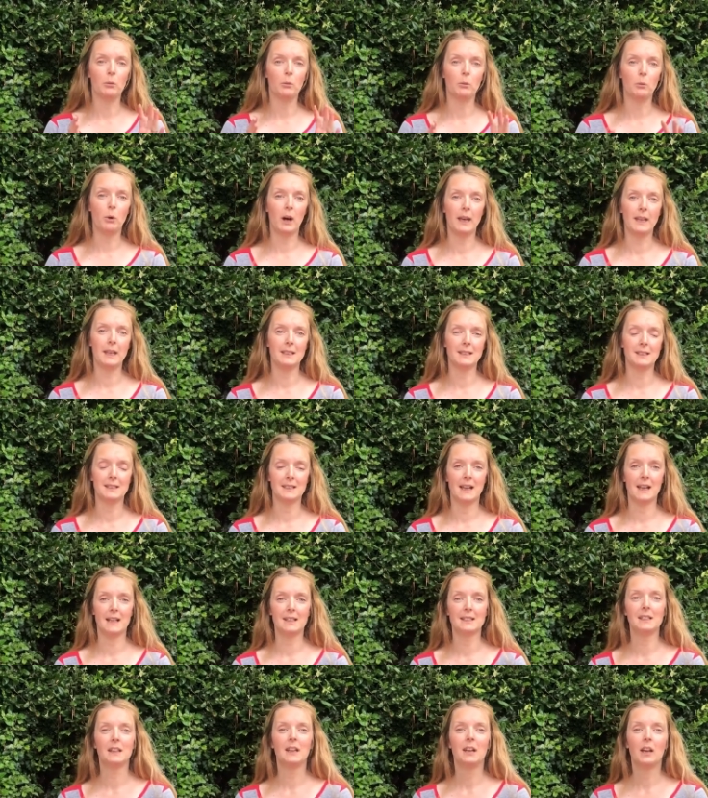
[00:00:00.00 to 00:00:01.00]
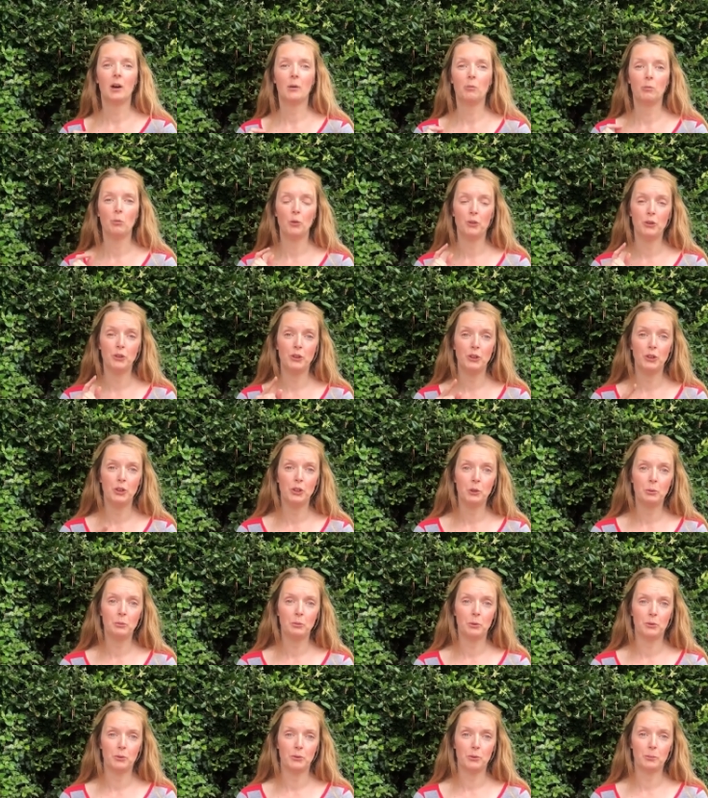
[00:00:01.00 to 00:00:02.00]
Why is that? And what do
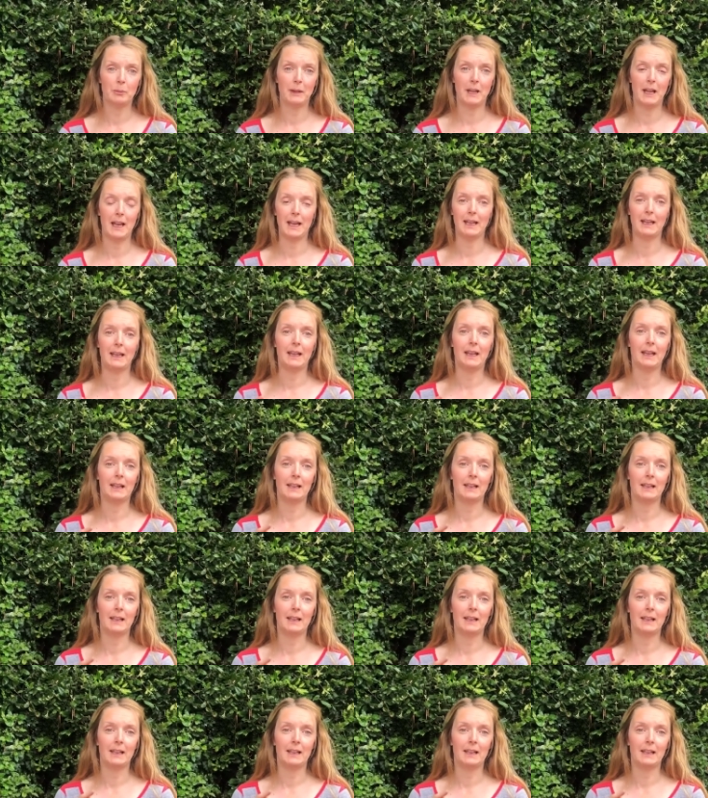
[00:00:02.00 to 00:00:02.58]
you want to play?